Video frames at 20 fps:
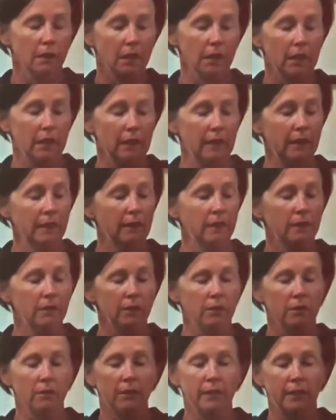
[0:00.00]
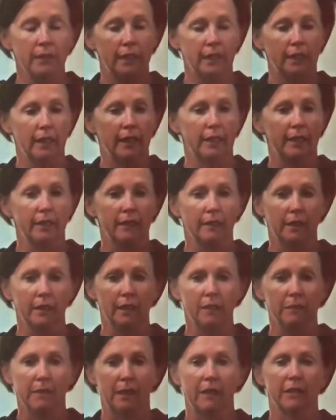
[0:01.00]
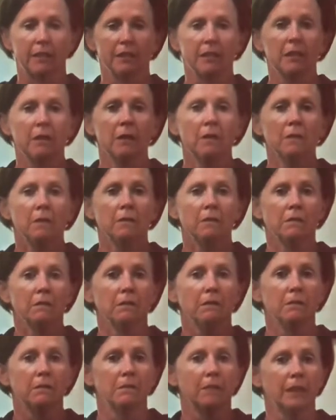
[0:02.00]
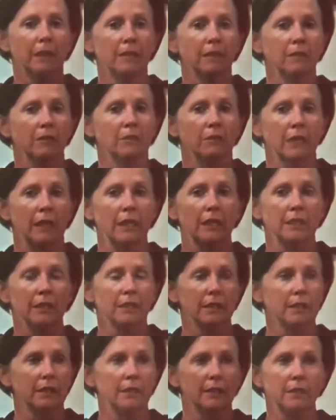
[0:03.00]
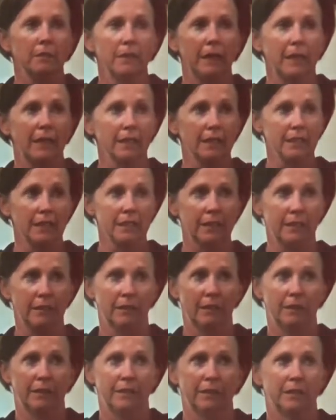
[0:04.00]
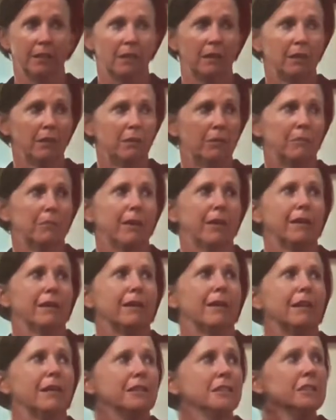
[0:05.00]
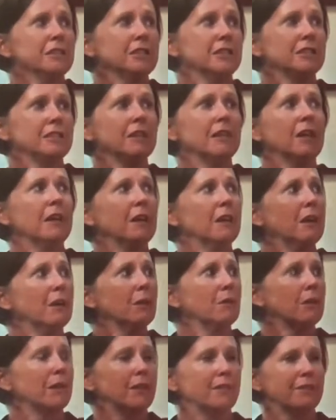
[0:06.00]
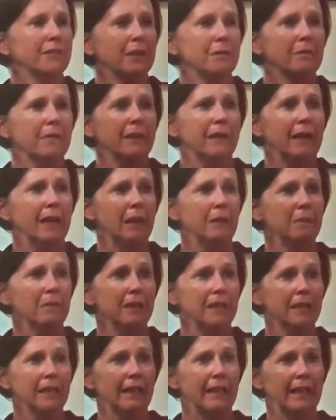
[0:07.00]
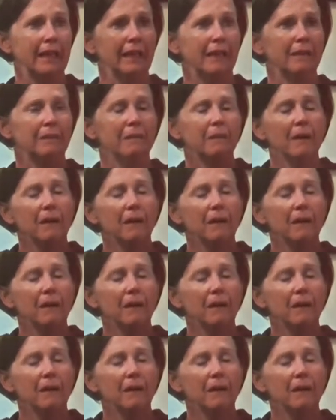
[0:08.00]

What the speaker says: the only thing I could think about was my little grandson in the back seat. I just thought, oh my God, what if something happened here?